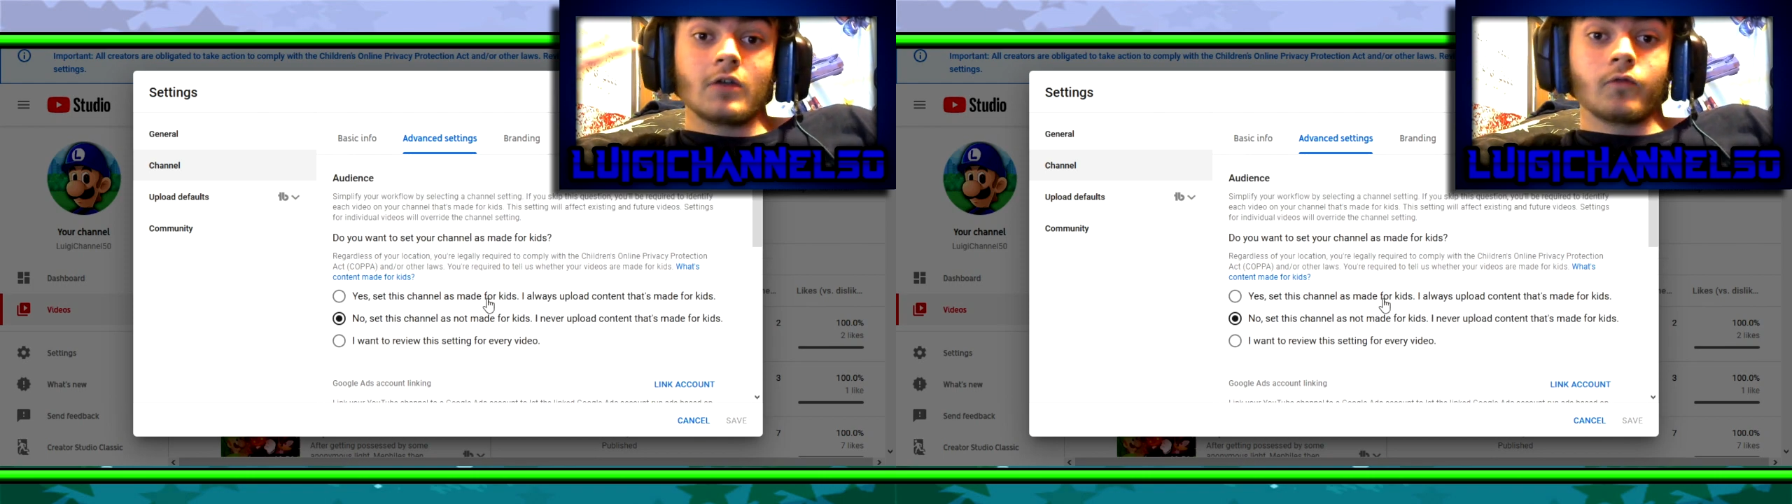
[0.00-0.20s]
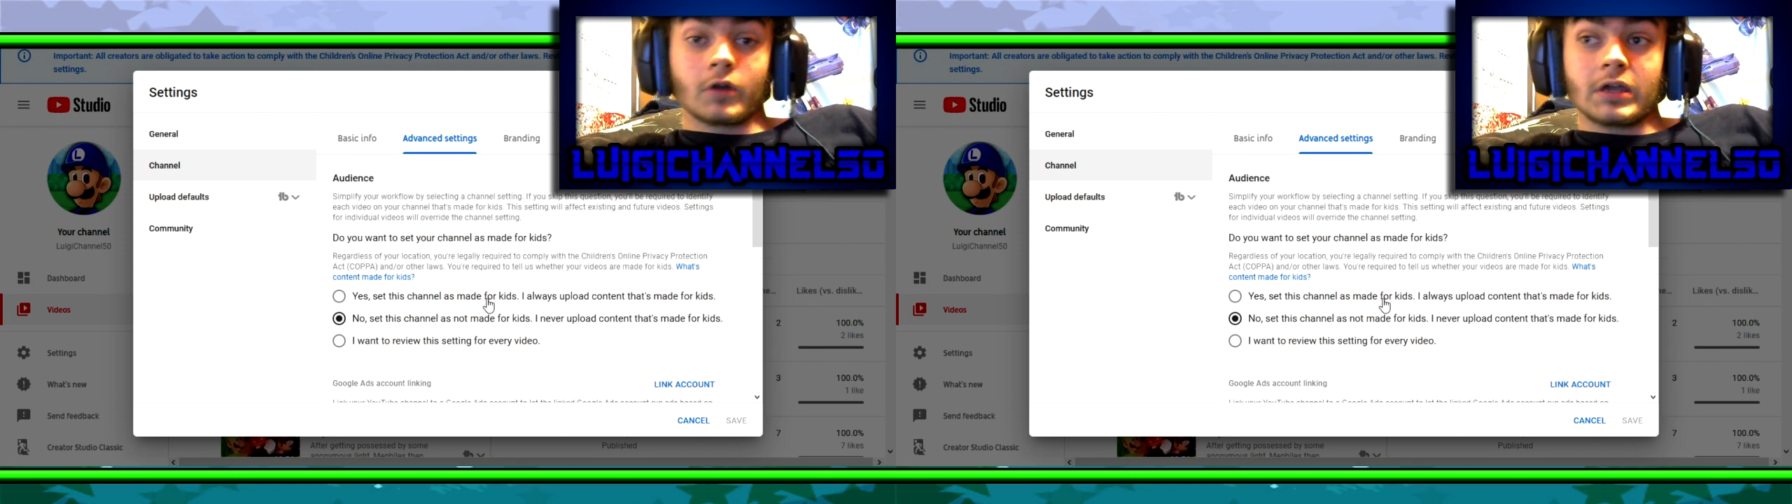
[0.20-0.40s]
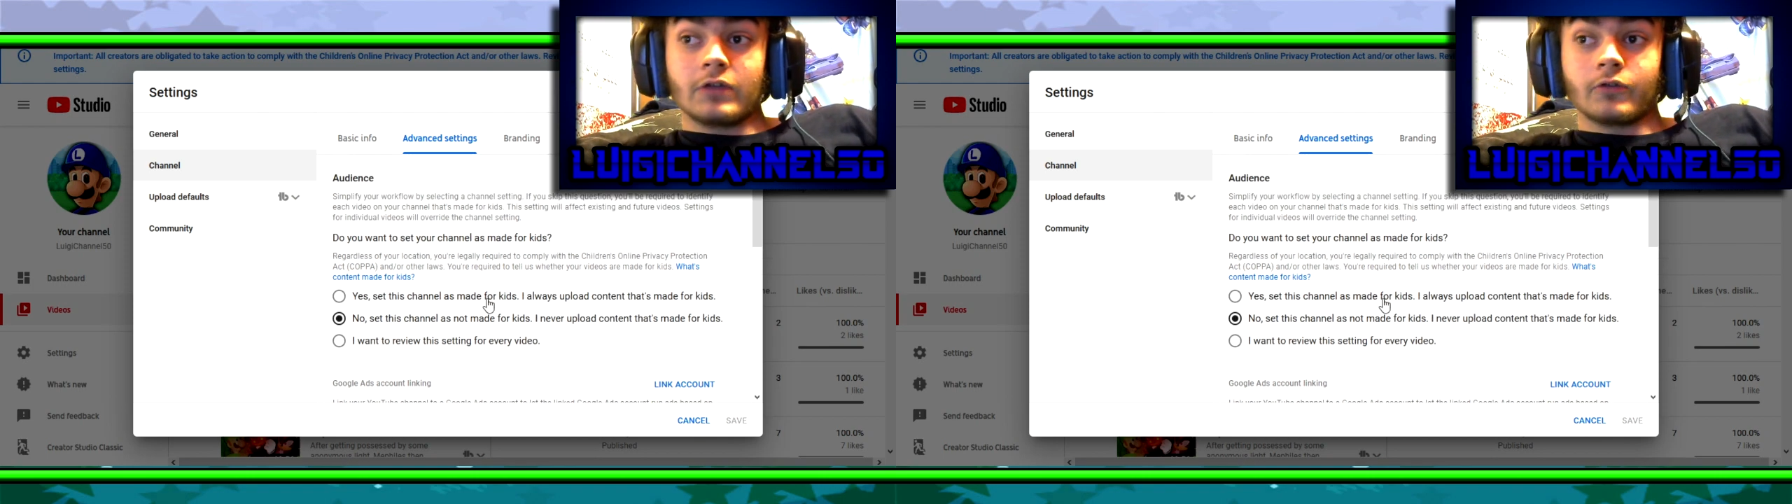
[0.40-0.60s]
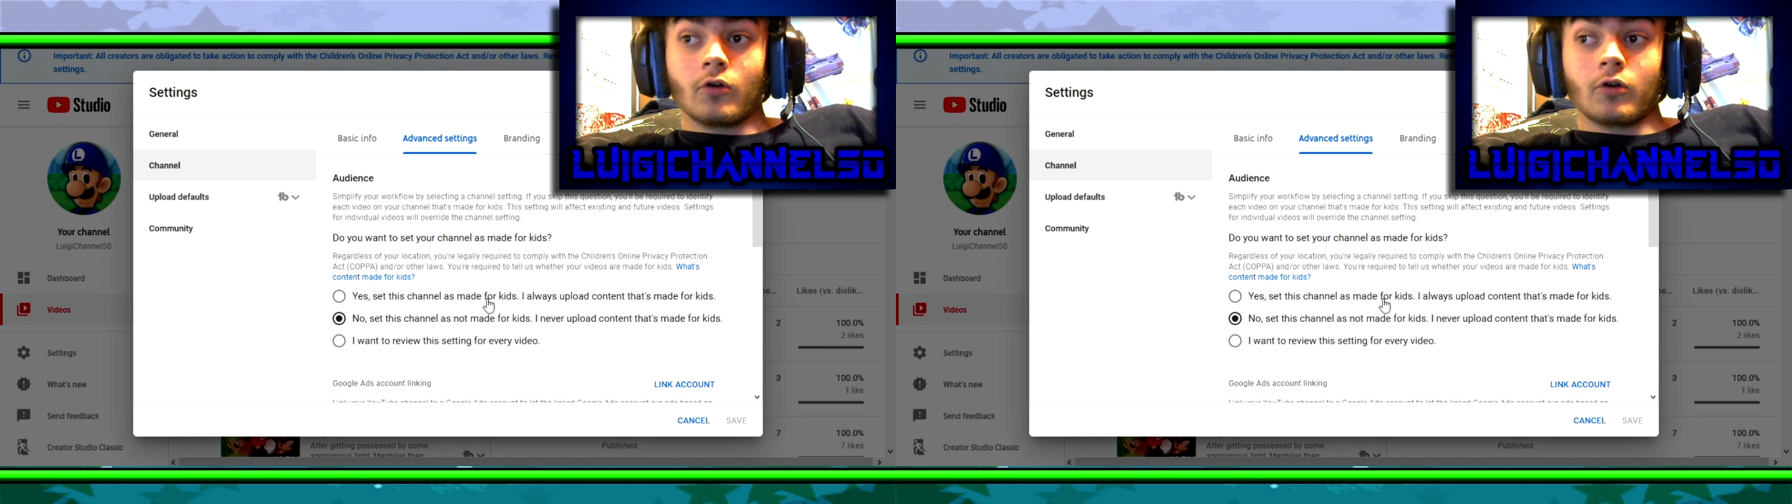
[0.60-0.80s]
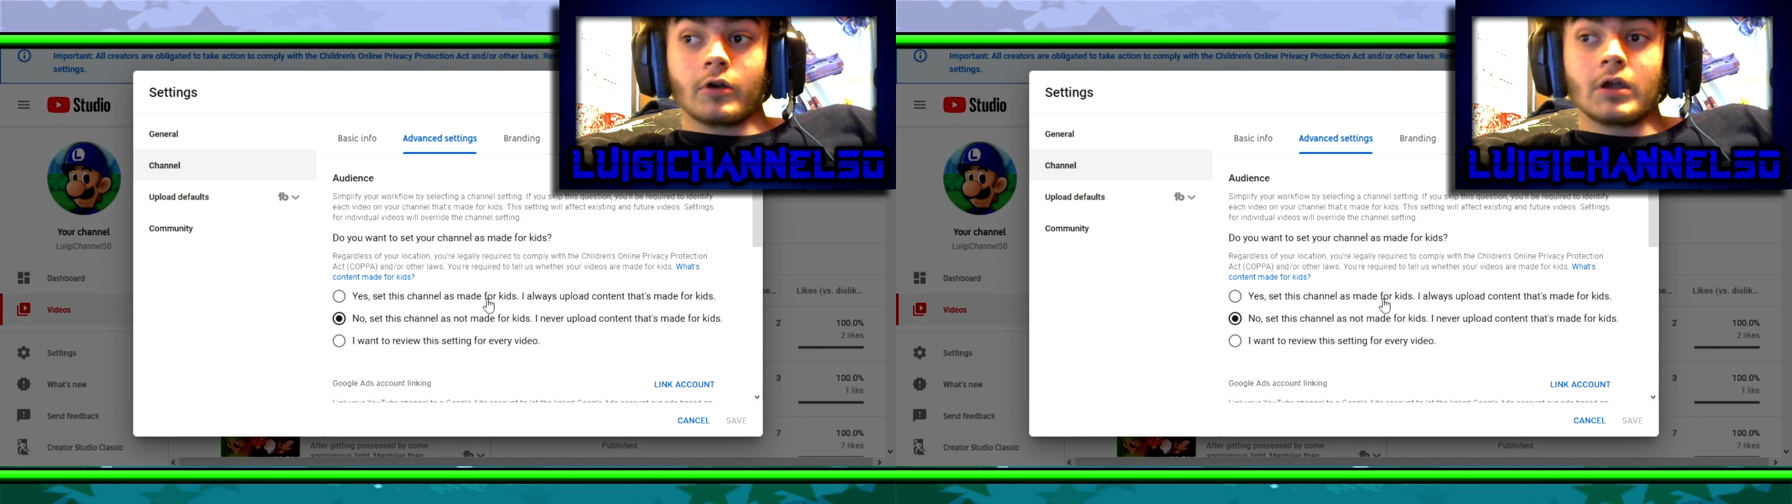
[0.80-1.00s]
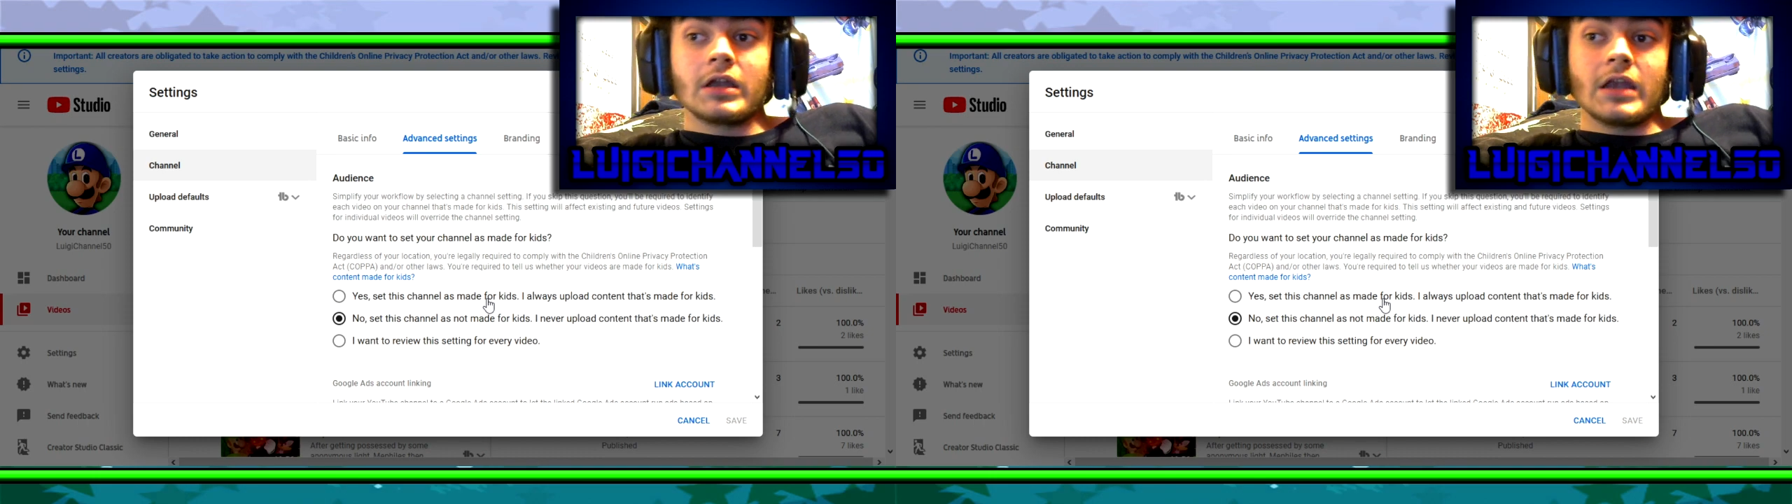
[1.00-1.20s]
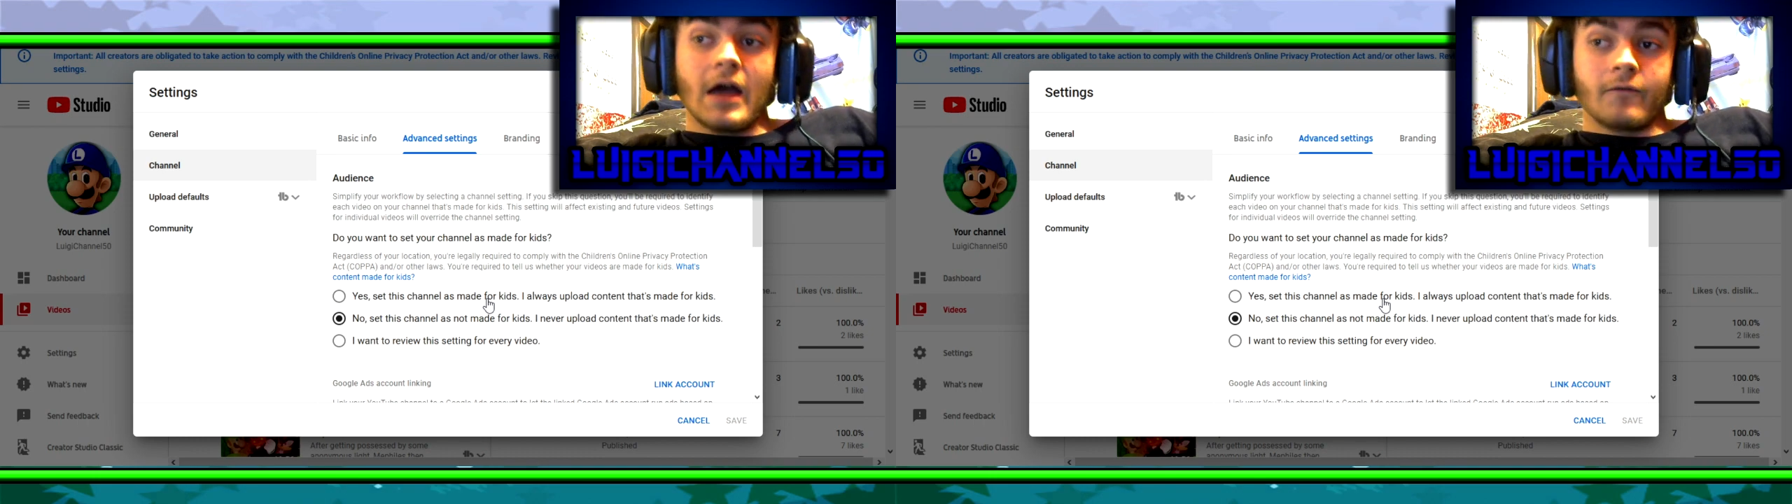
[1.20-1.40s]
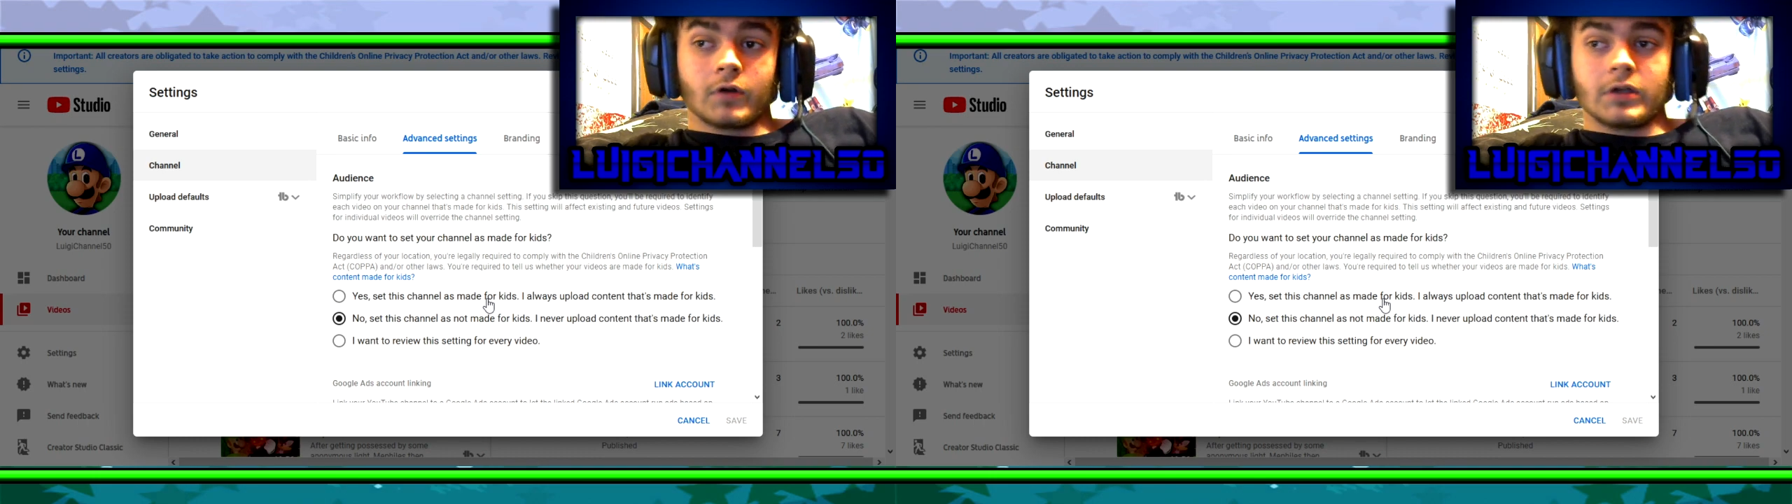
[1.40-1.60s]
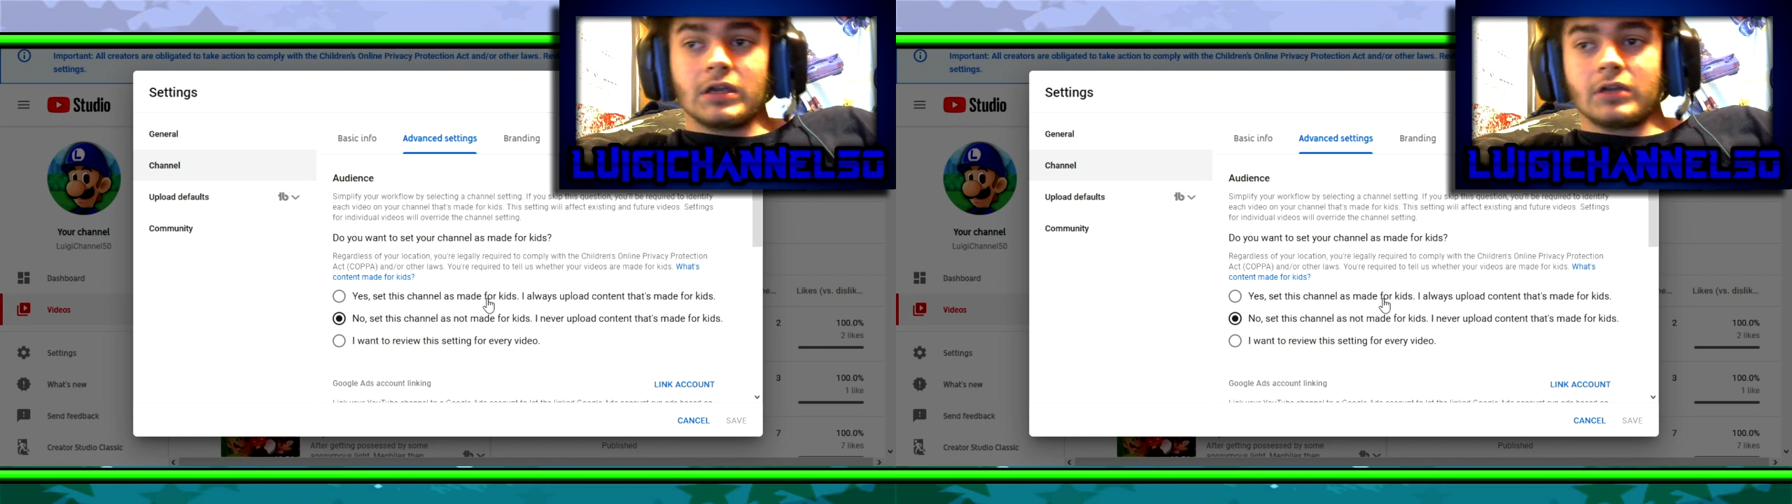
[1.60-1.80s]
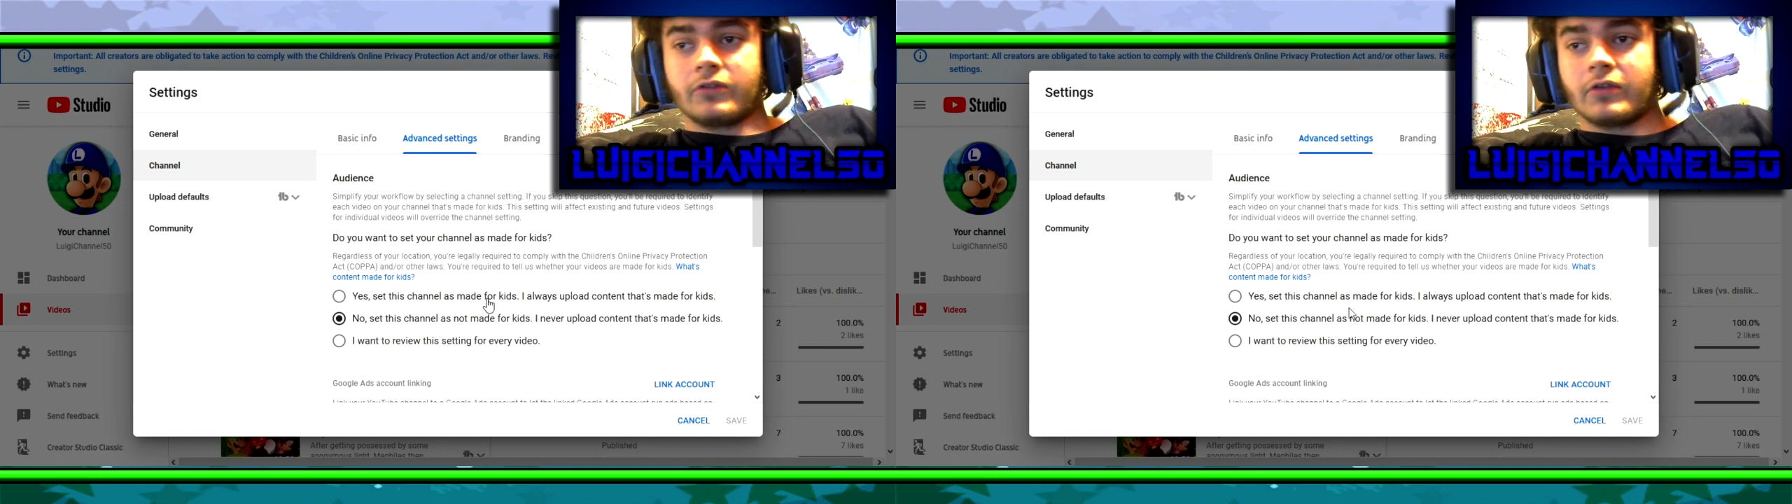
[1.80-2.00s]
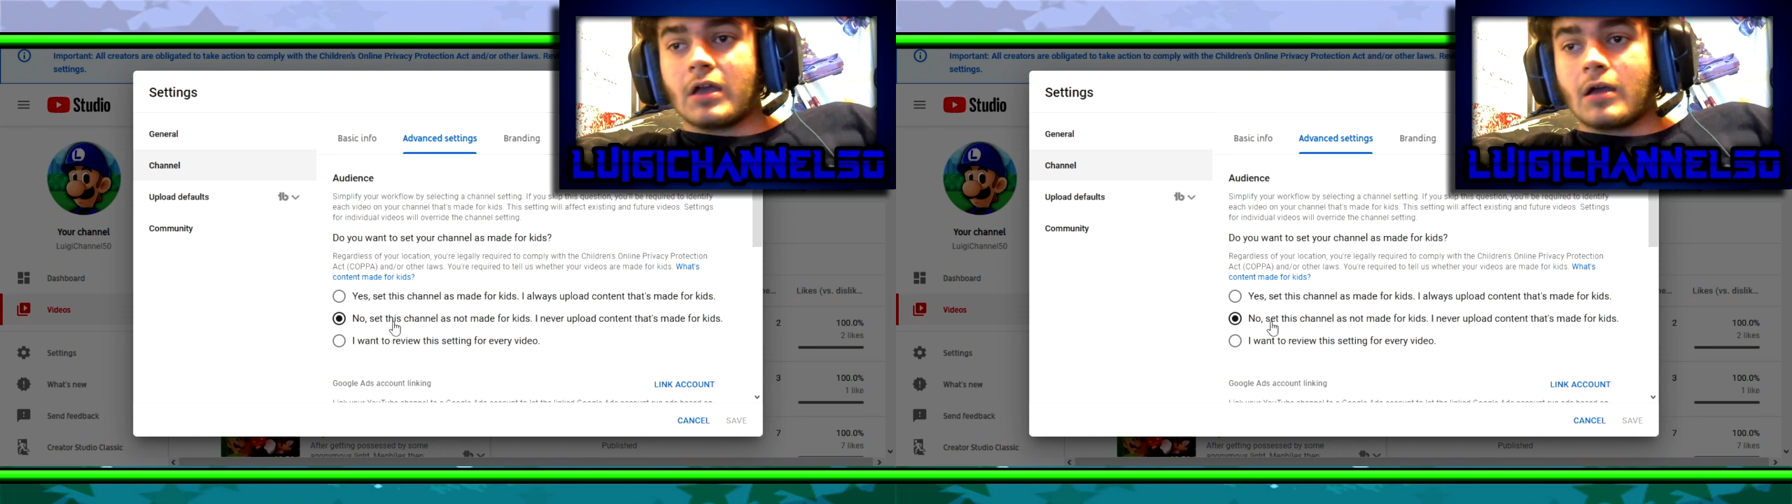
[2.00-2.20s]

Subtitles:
for kids or not for kids.